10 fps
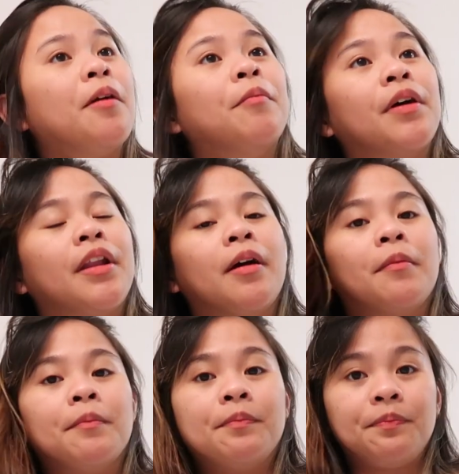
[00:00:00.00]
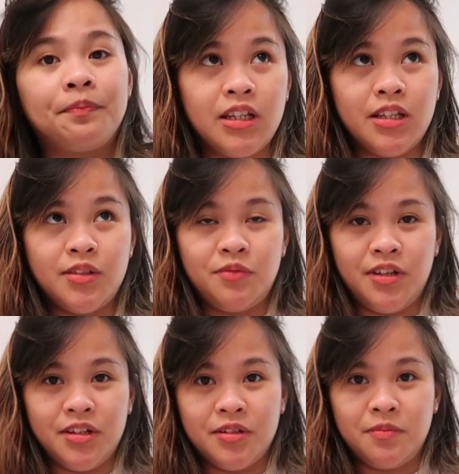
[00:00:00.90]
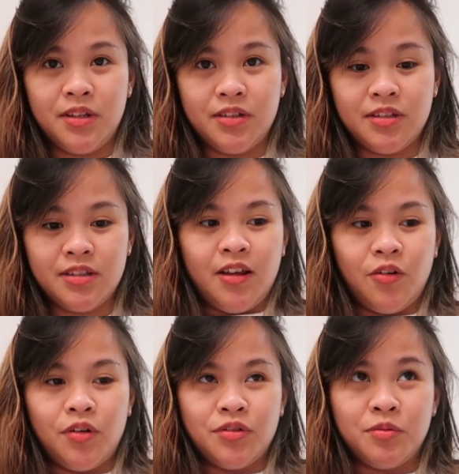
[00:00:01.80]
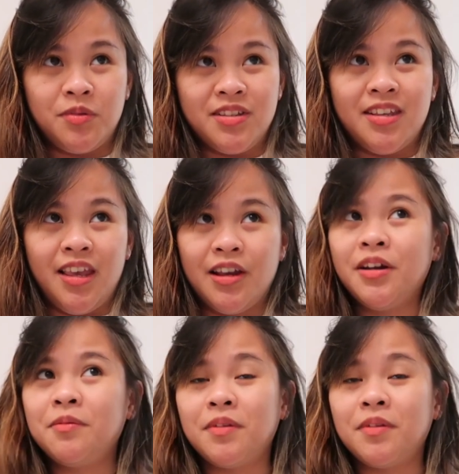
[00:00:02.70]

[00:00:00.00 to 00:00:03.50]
But um, it is weird because I know I should be scared,